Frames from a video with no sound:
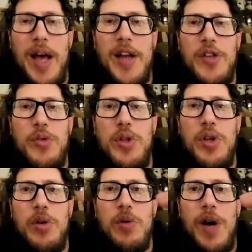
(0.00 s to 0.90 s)
be honest with
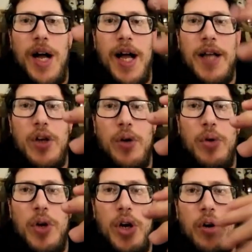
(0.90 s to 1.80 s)
you. I
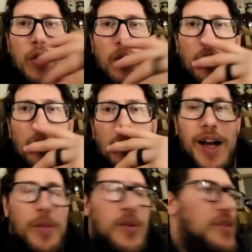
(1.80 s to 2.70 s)
don't know.
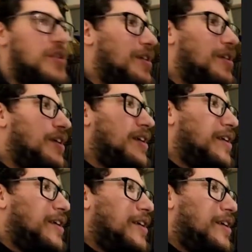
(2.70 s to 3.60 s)
I almost
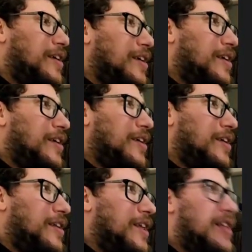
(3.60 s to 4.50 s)

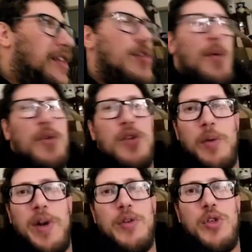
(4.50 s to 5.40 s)
like this is almost
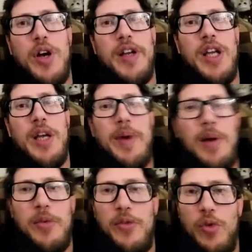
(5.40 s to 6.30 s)
like what I was talking
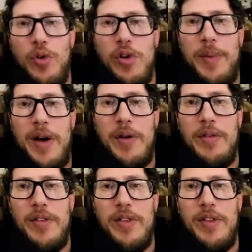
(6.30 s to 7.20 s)
about before about
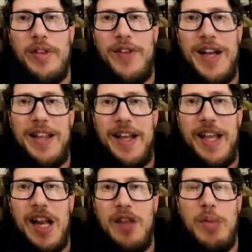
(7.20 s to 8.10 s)
the fact that I
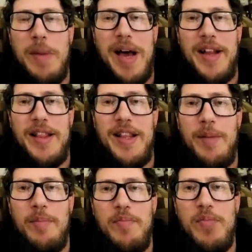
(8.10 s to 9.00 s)
can't even be mad at
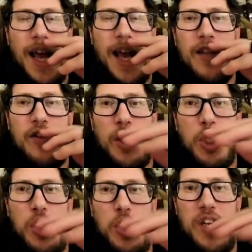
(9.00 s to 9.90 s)
them. I had
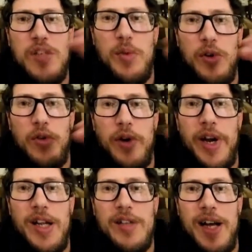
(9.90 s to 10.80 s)
such dismal
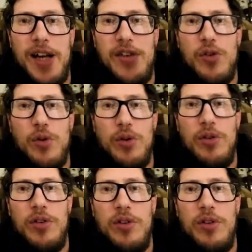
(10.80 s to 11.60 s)
grades in high school.